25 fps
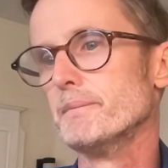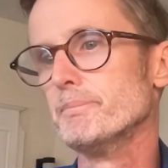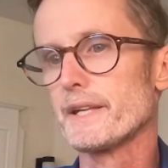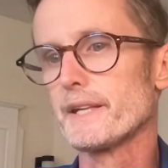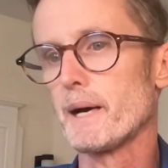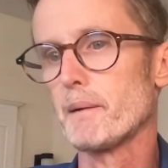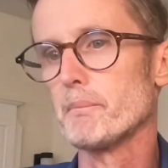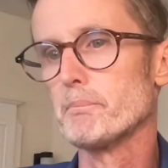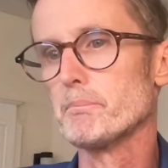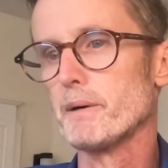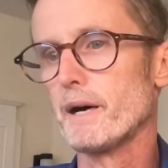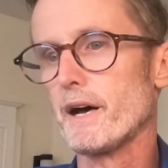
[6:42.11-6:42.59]

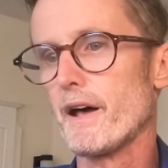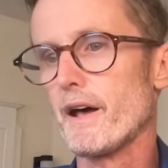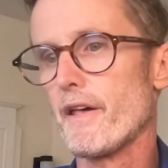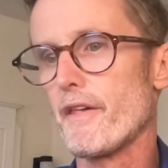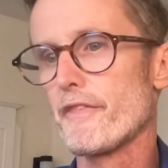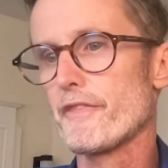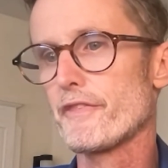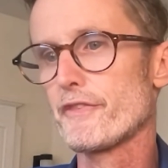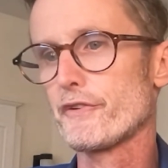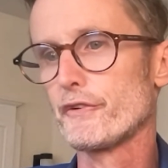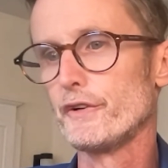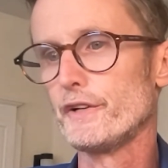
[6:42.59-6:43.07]
Number
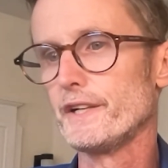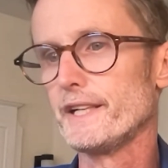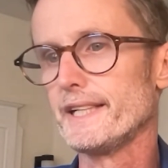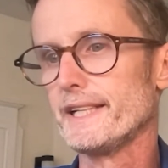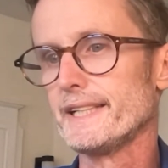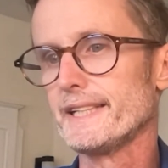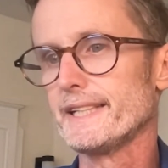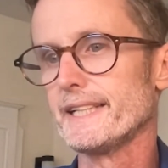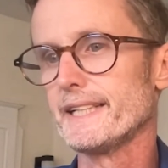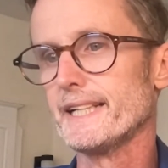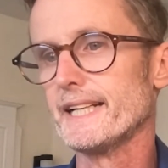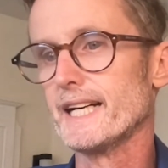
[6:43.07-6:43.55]

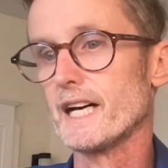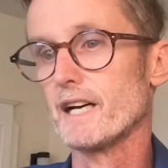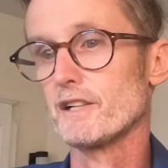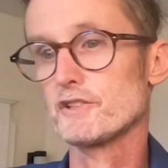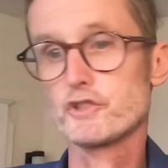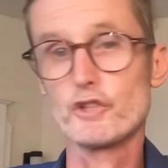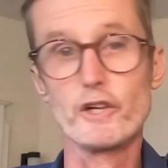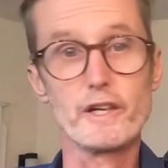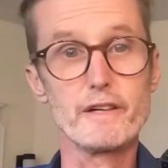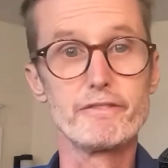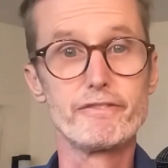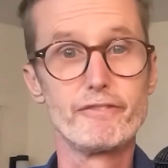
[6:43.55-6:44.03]

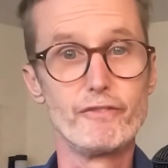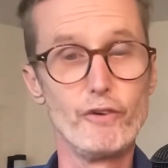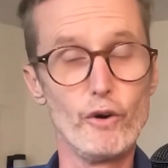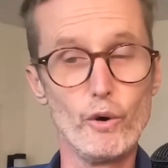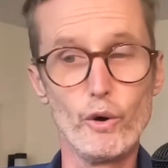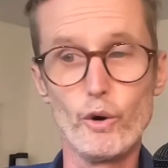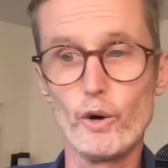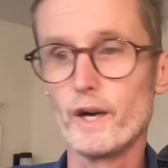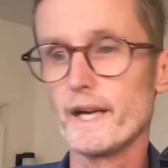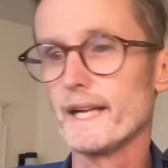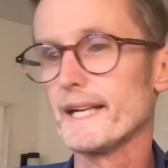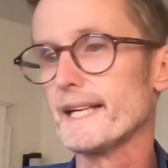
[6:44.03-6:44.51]

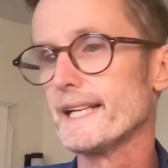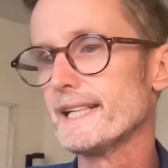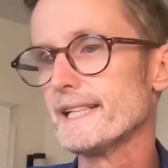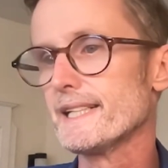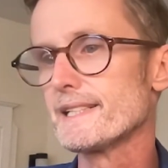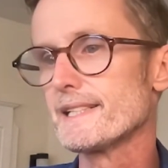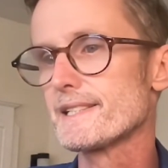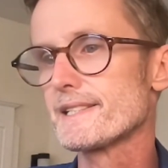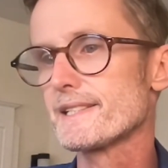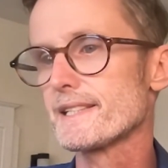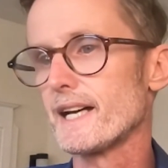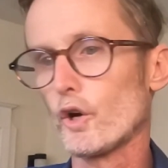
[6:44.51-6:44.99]
4
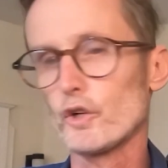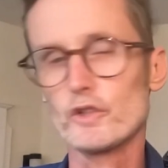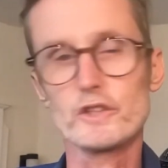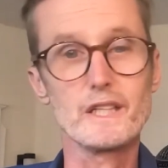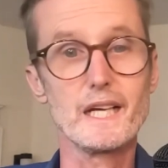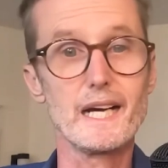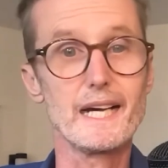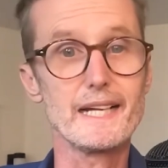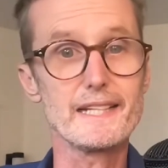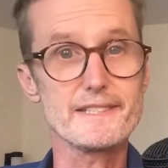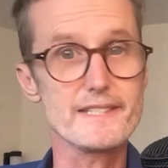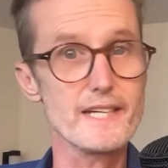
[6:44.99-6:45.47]
is
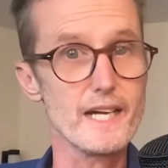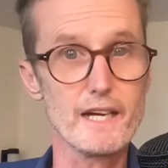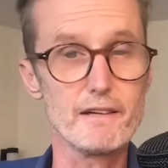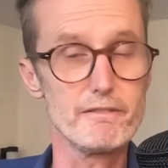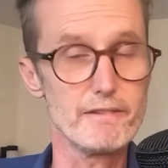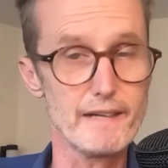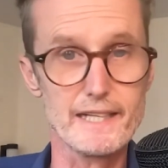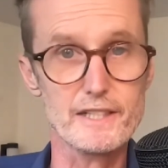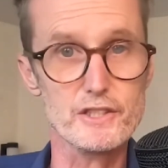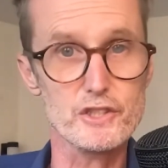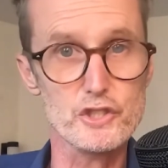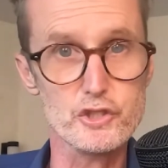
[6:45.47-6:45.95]
online
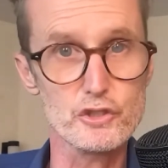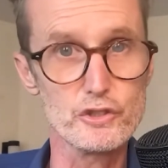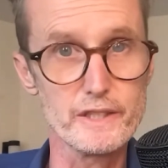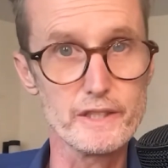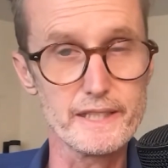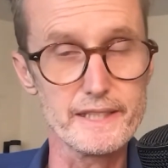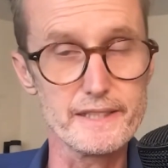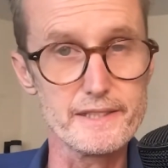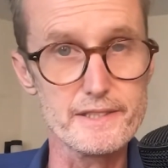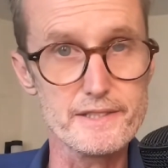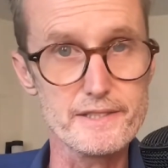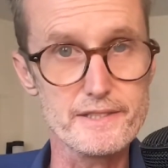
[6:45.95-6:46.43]

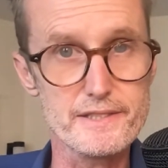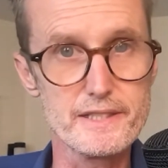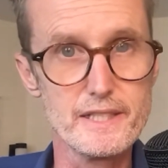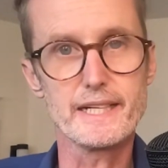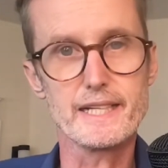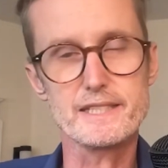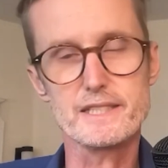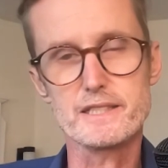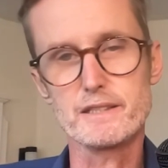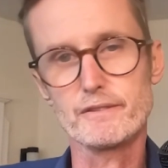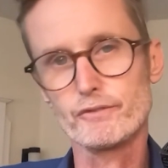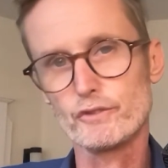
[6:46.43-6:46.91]
directories.
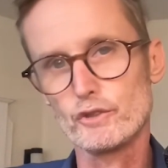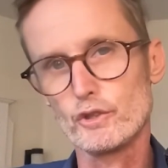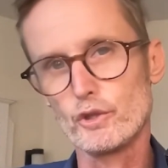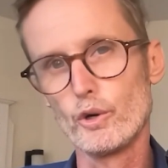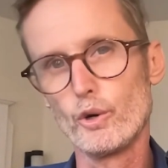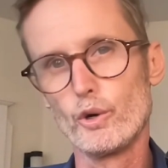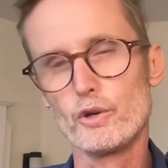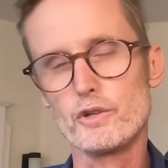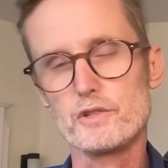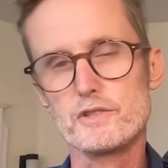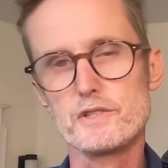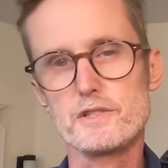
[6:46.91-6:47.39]
Yes, of
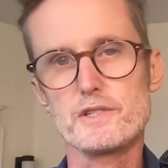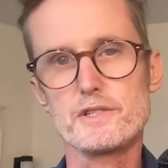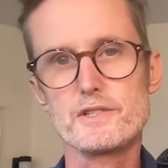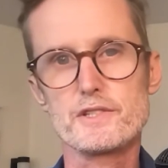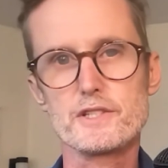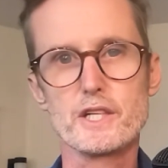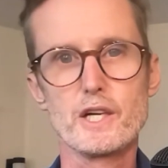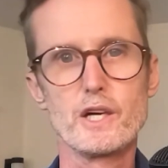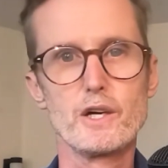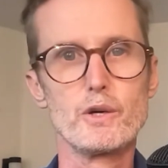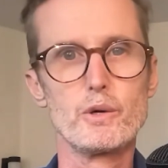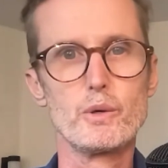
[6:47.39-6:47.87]
course.
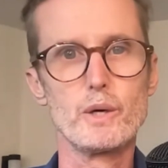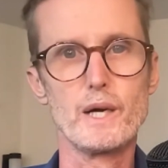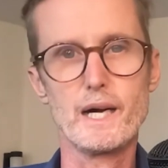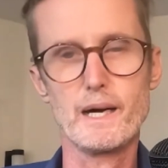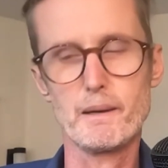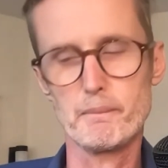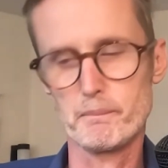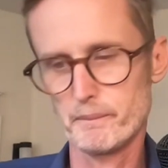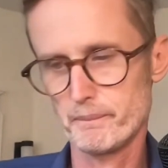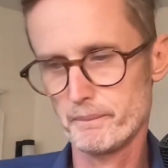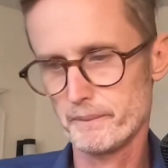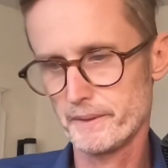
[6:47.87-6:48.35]

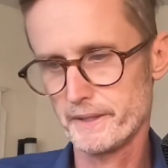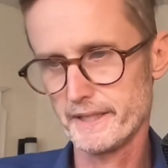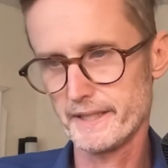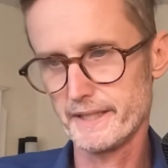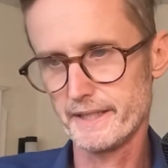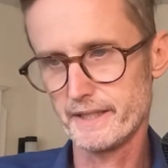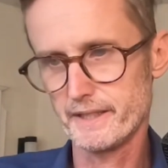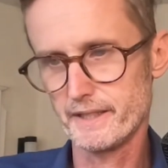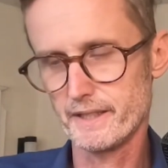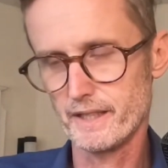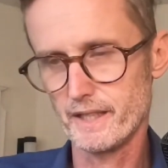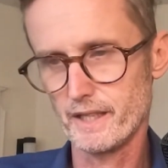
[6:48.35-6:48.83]
So
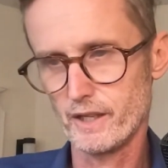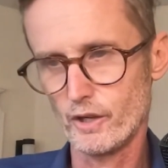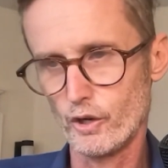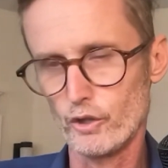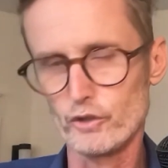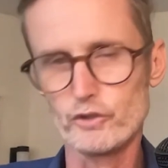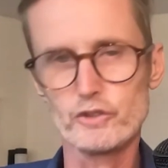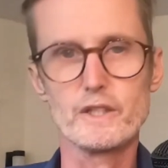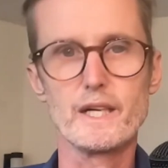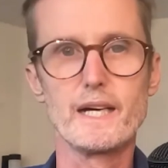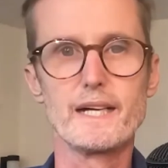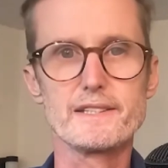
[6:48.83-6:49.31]
the
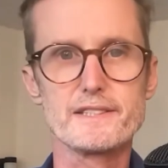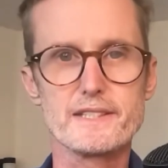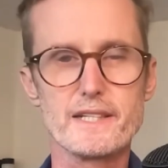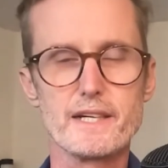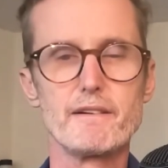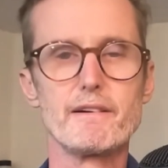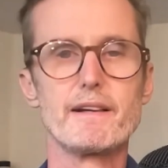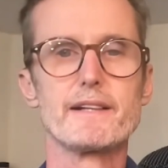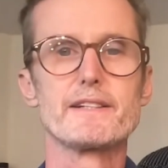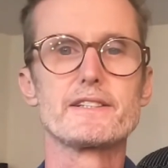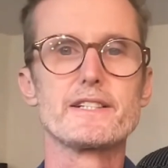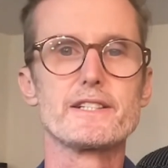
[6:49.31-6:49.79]
online
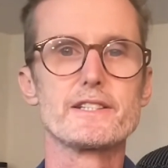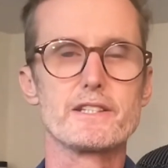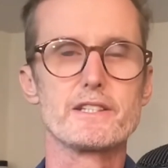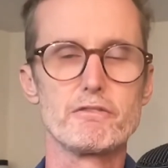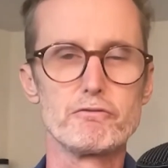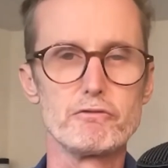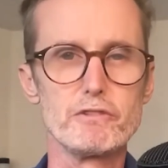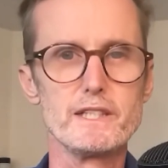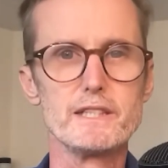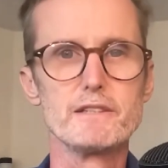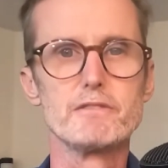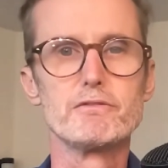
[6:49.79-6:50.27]
directories are
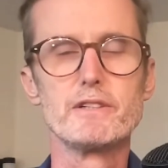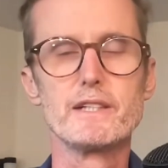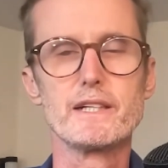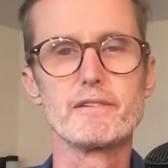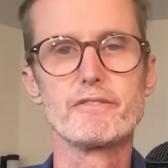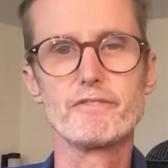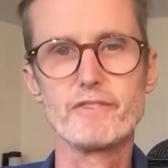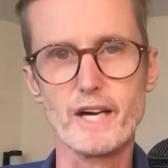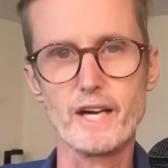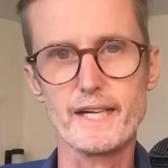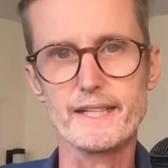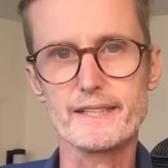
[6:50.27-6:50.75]
really, really
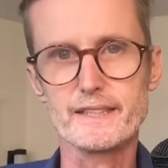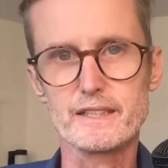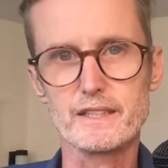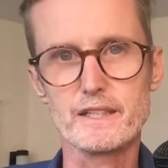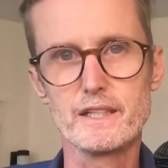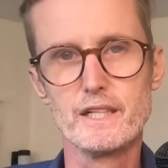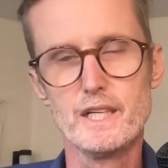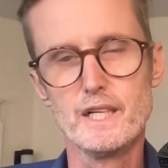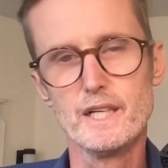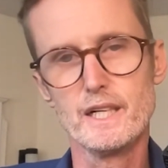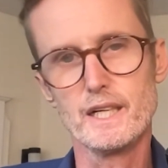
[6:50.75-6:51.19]
vital